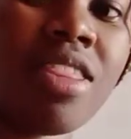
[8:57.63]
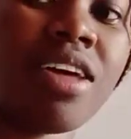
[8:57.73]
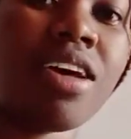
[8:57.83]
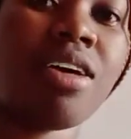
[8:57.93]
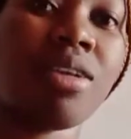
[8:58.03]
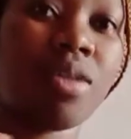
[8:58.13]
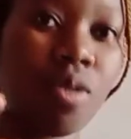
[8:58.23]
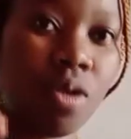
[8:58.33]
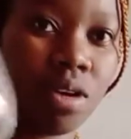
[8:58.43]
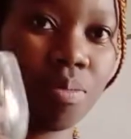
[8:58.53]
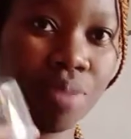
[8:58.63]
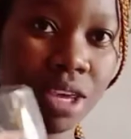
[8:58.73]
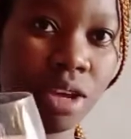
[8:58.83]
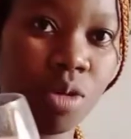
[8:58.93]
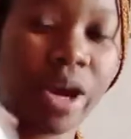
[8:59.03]
the
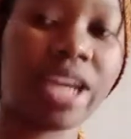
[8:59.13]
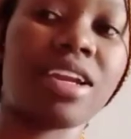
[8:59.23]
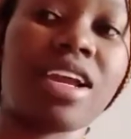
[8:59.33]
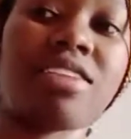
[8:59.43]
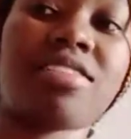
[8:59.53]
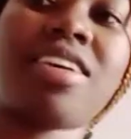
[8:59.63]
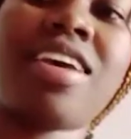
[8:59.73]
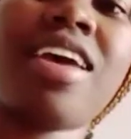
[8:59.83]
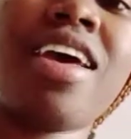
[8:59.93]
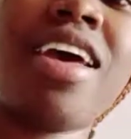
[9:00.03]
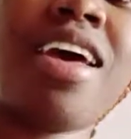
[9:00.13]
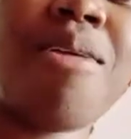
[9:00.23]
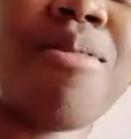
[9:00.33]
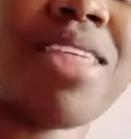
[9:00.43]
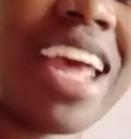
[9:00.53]
big wine glass.
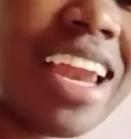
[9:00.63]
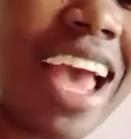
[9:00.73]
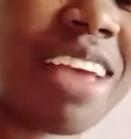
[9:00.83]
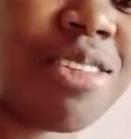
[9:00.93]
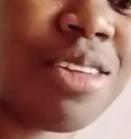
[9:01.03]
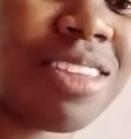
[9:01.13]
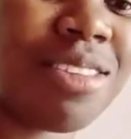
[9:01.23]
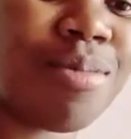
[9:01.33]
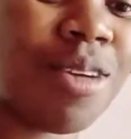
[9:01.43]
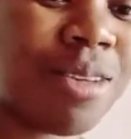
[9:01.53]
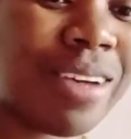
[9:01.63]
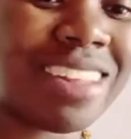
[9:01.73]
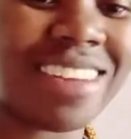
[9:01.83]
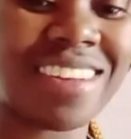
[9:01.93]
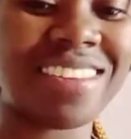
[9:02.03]
But then I saw these small
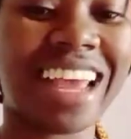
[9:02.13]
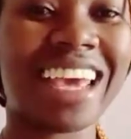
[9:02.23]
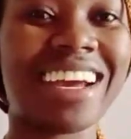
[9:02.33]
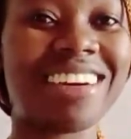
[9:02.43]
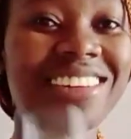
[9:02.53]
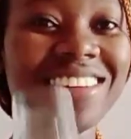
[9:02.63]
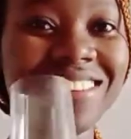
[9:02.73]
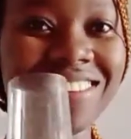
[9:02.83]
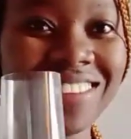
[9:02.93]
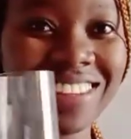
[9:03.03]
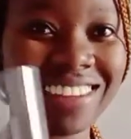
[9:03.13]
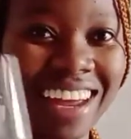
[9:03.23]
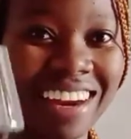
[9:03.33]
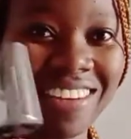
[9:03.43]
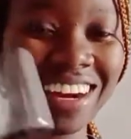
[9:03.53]
ones. I was like, ooh, these
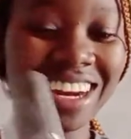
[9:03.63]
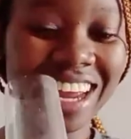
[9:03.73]
are really